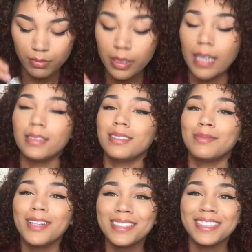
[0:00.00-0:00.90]
Yes,
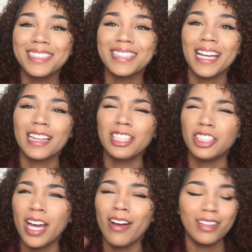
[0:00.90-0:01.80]
smells just like the
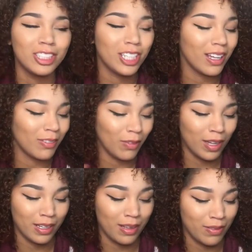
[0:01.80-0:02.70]
gel. The gel
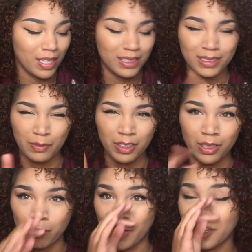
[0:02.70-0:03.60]
one of this smells a
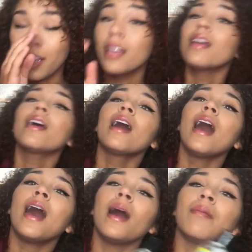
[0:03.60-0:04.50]
little weird.
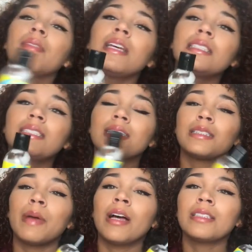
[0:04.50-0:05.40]
Um, this
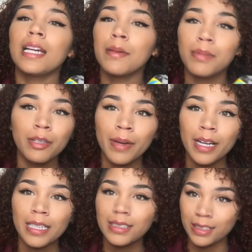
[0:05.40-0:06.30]
smells like
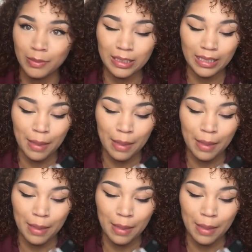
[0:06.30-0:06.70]
blueberries. It smells